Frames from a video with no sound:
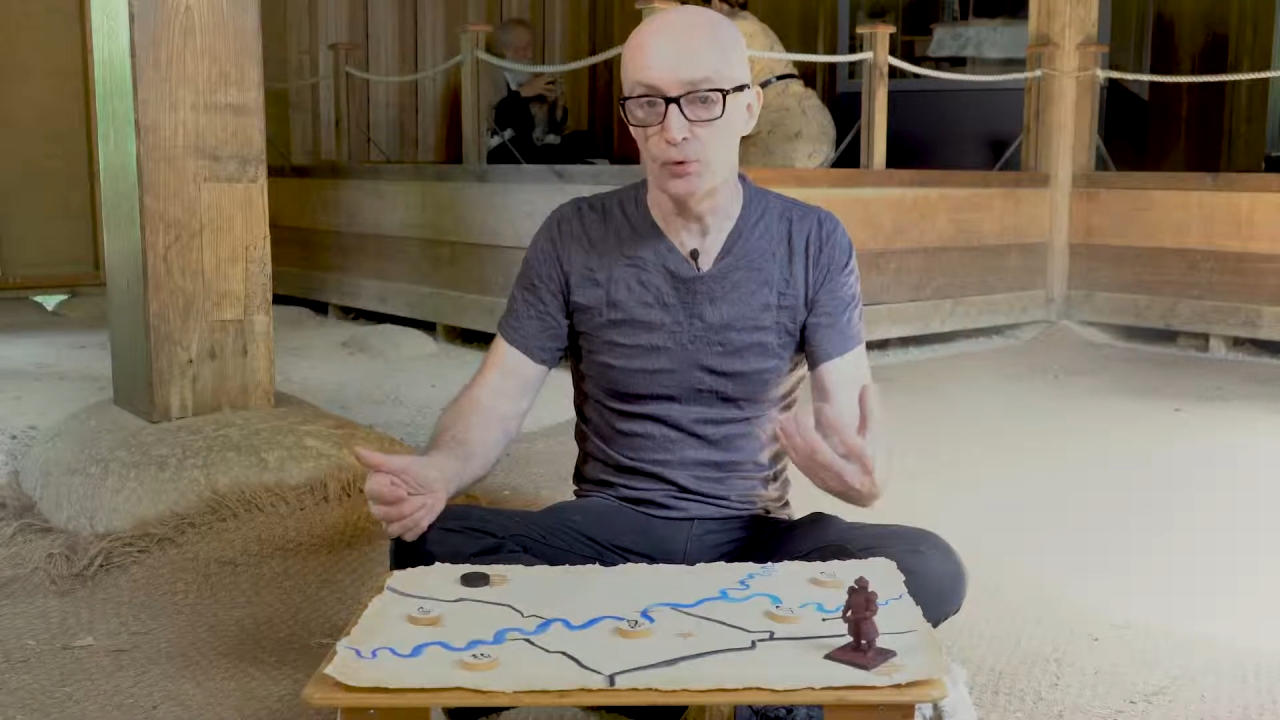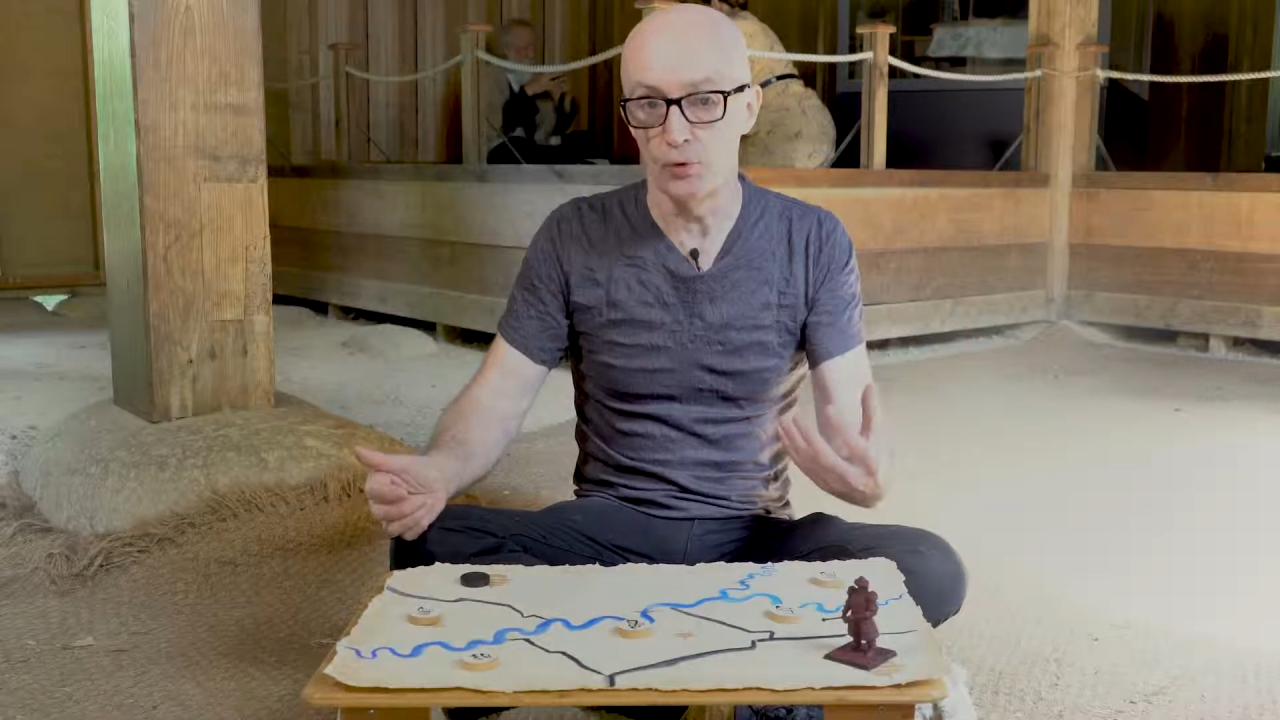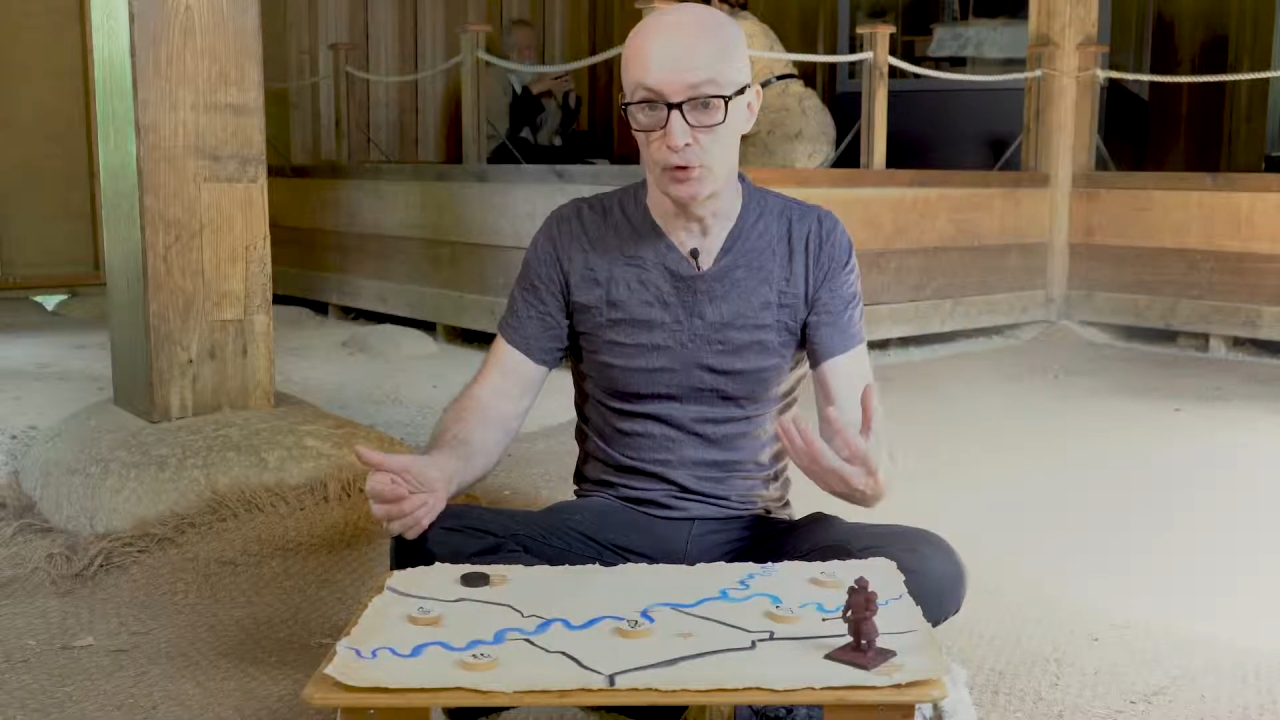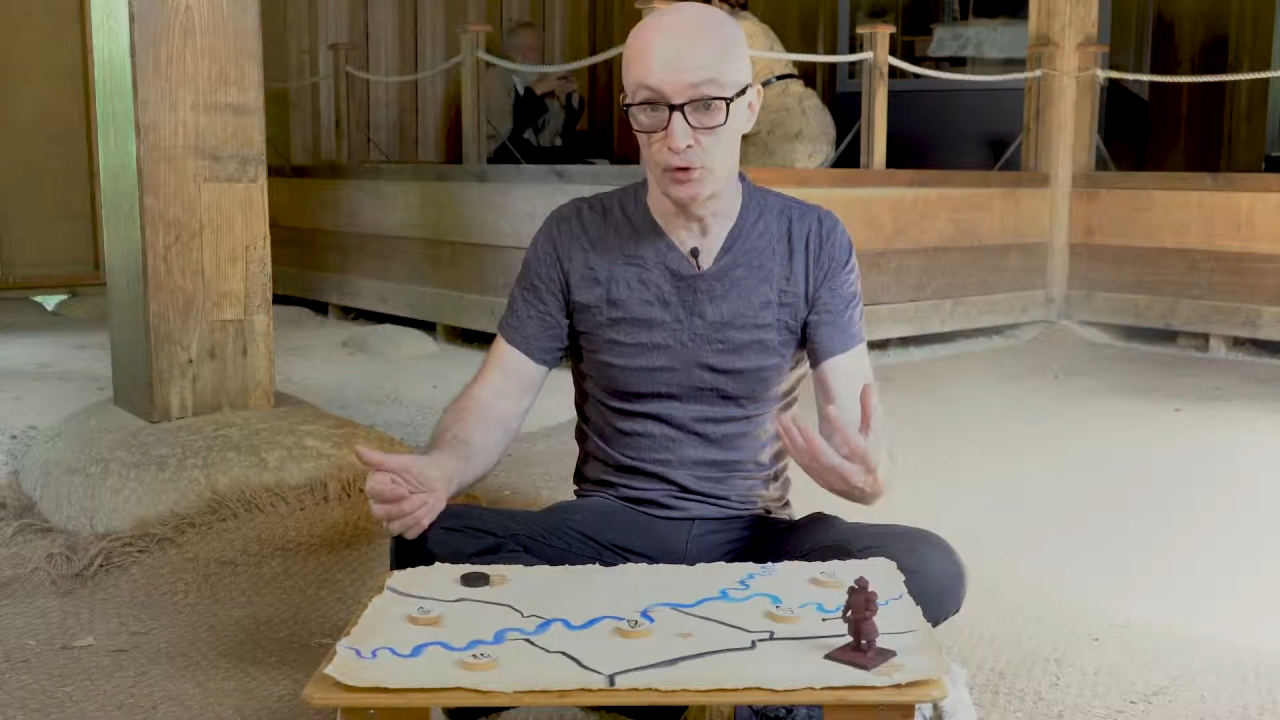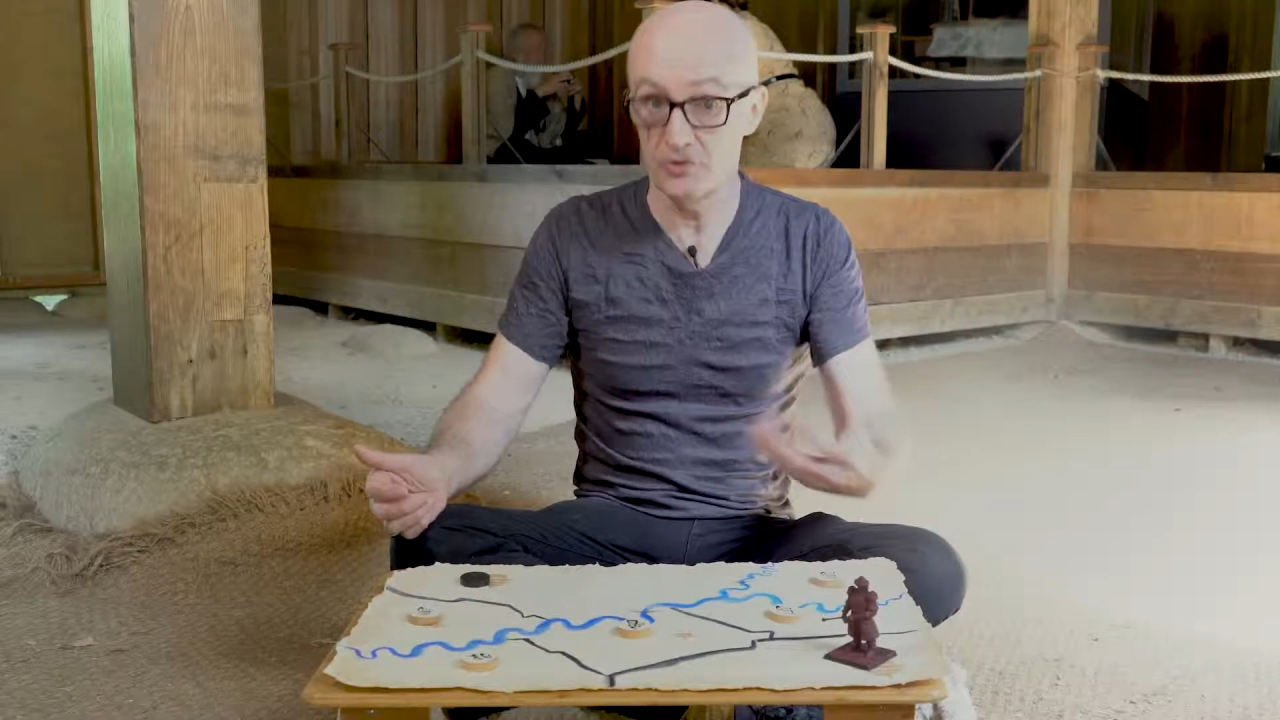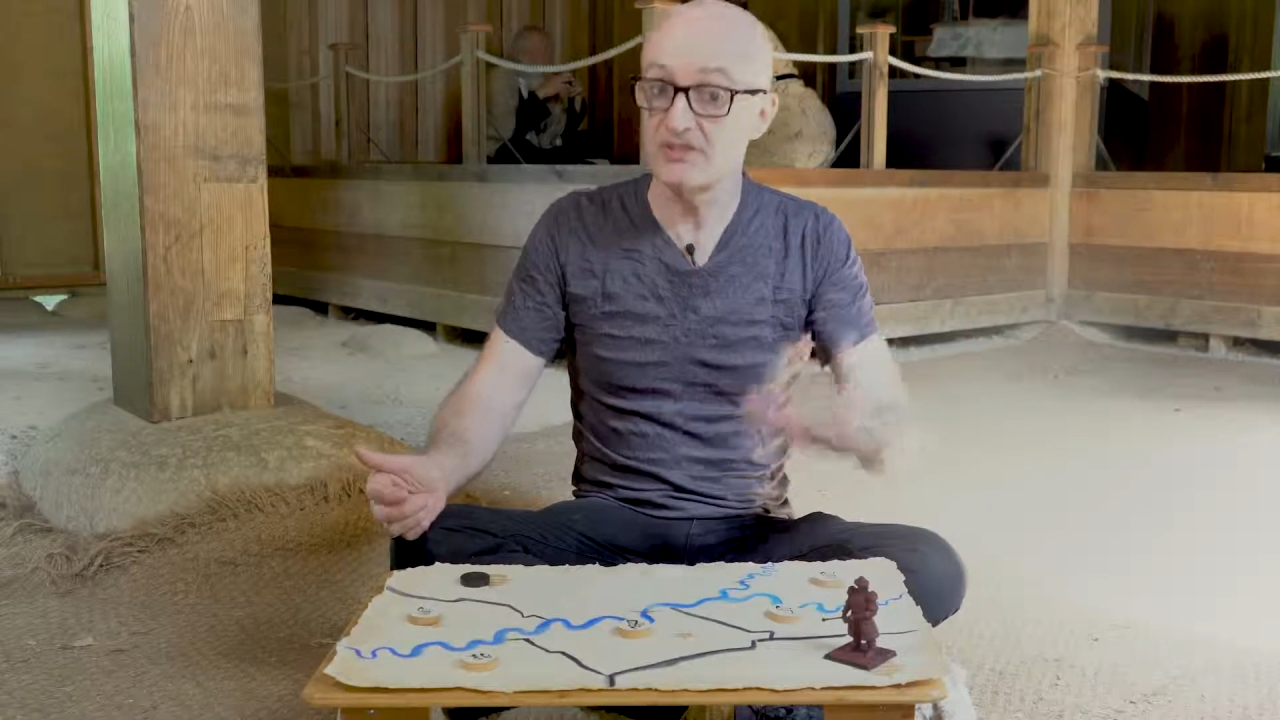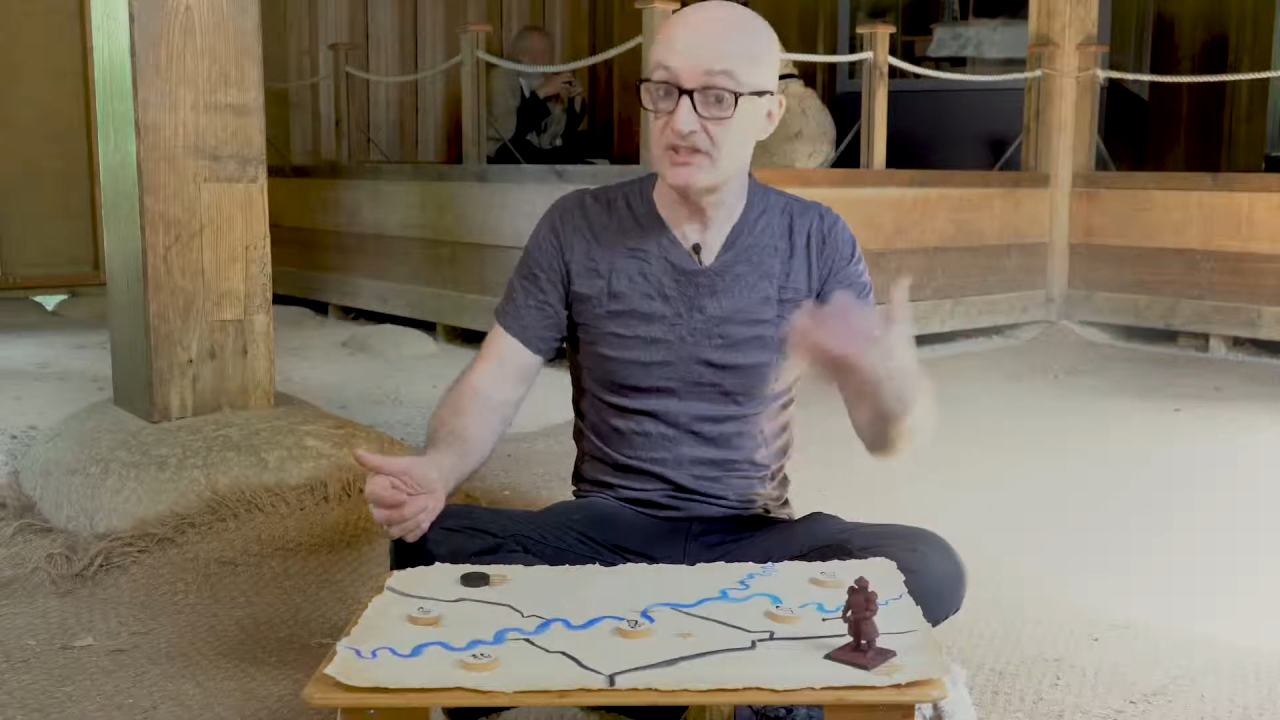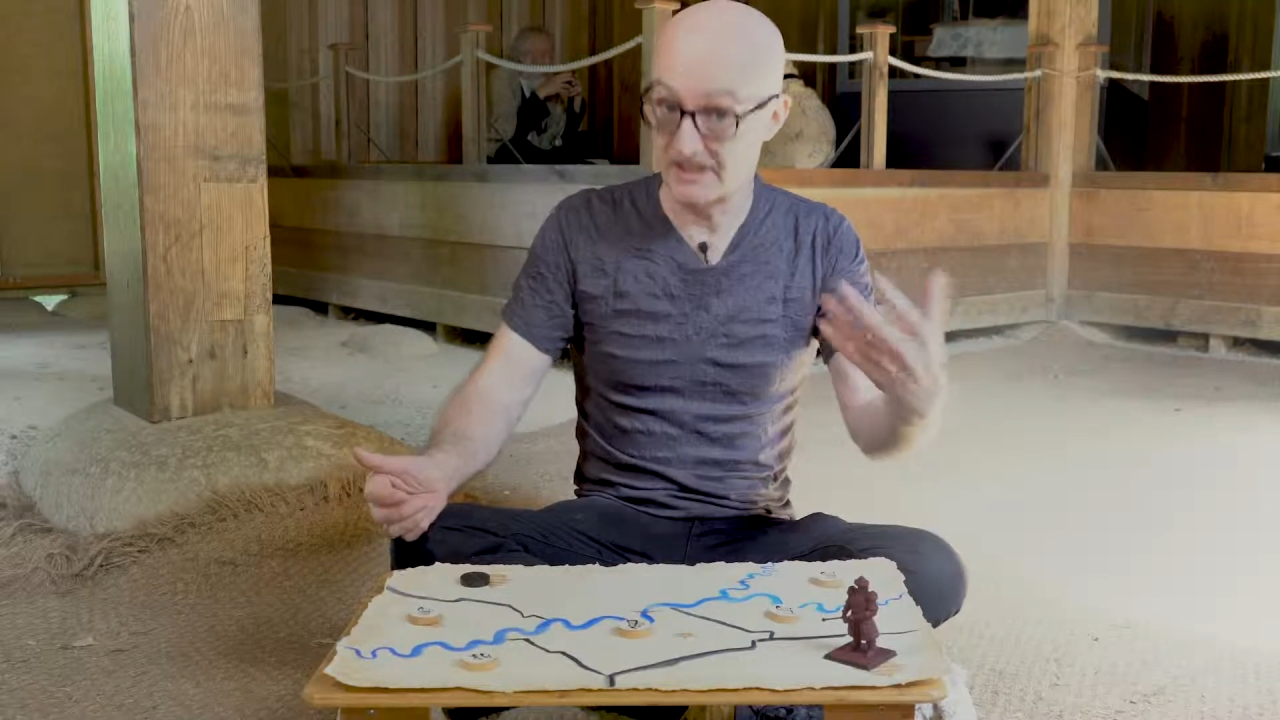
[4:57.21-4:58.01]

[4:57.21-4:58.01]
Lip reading: warlords to